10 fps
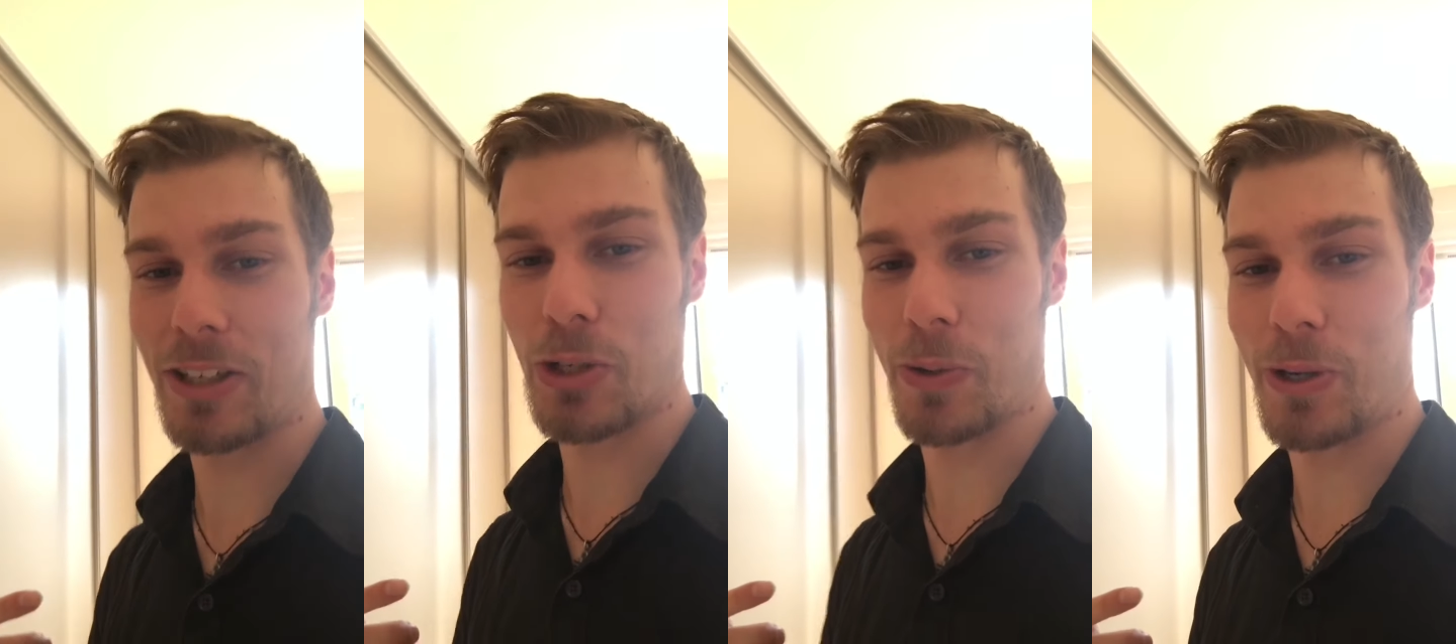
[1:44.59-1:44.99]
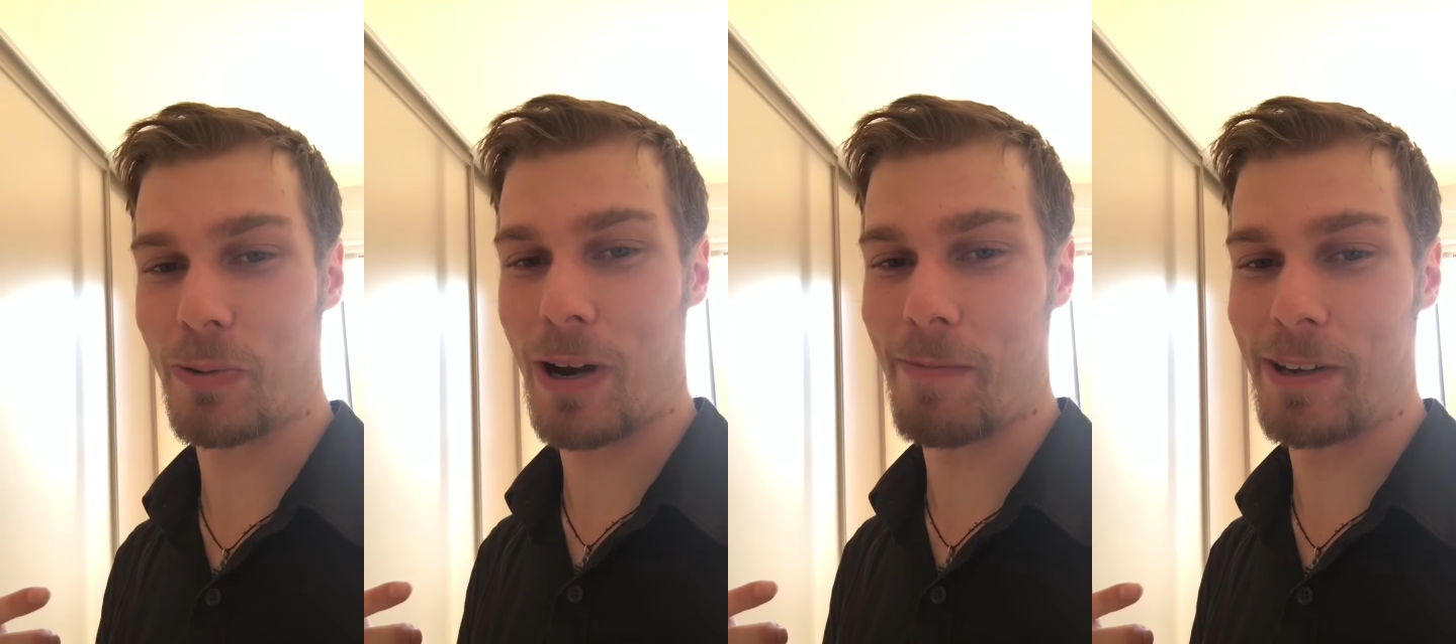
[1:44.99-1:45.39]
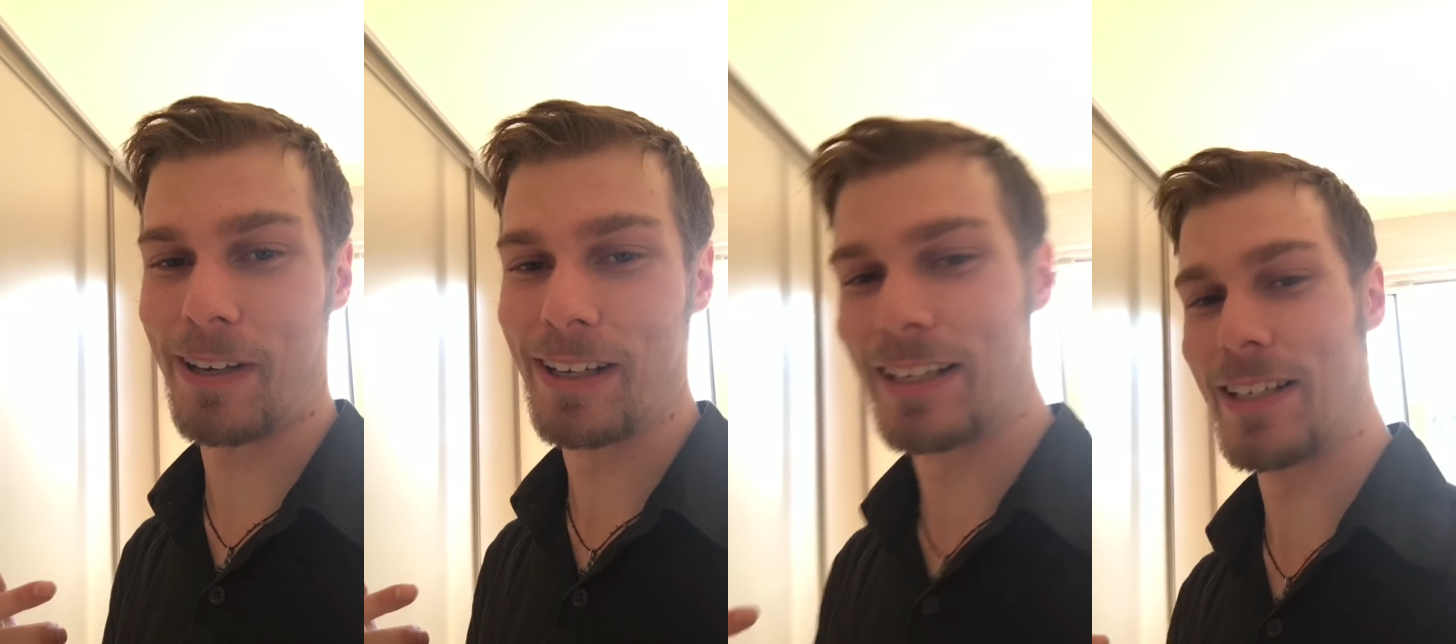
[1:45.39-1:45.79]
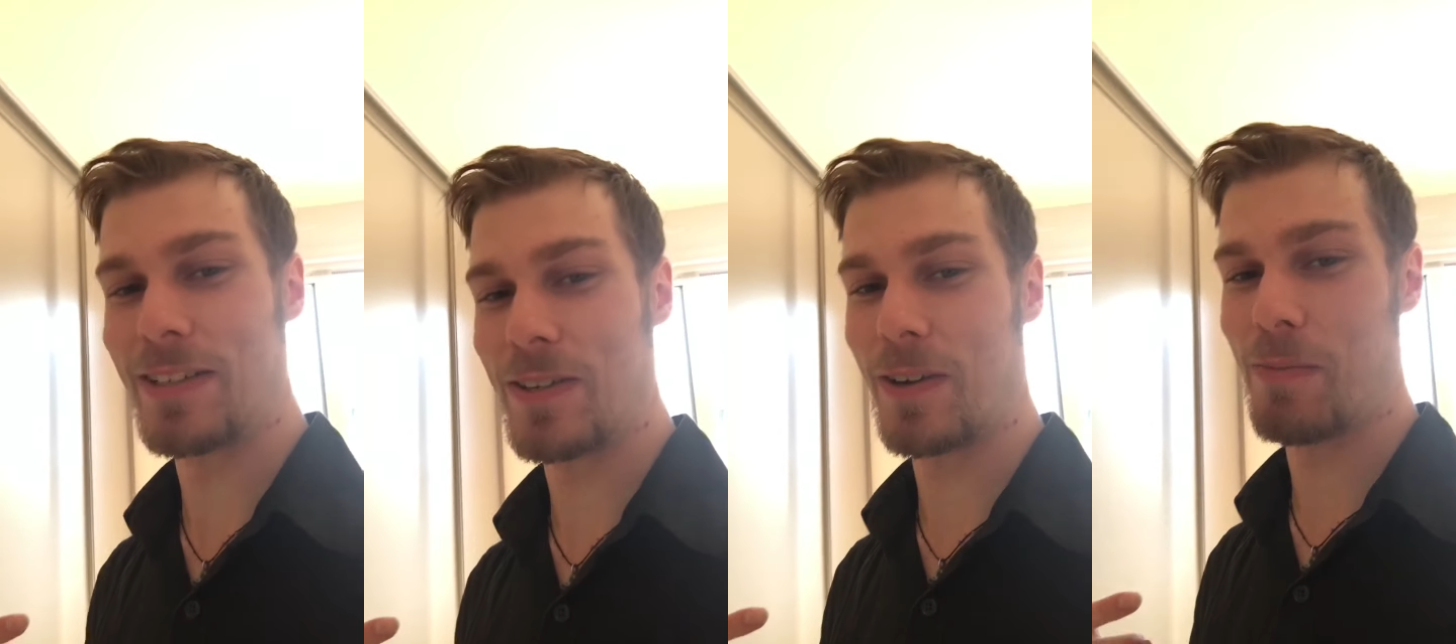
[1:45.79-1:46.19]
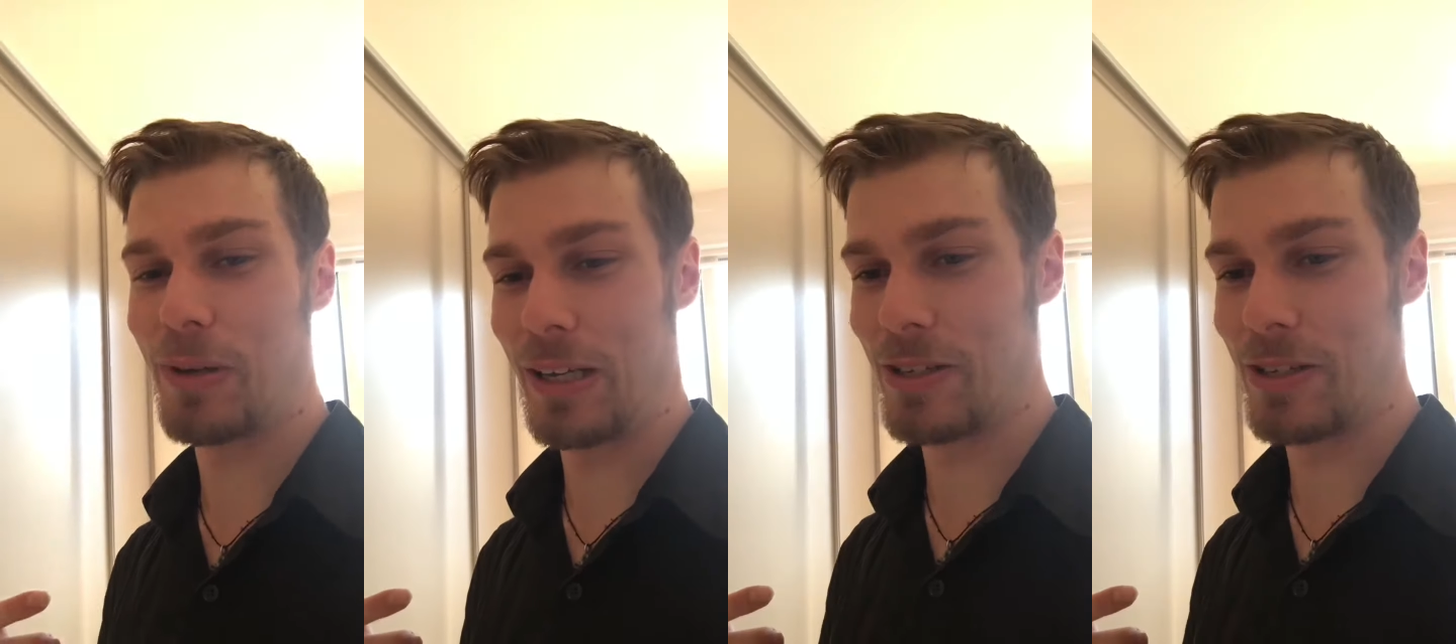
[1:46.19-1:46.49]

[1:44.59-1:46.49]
shoyu ramen is gonna be.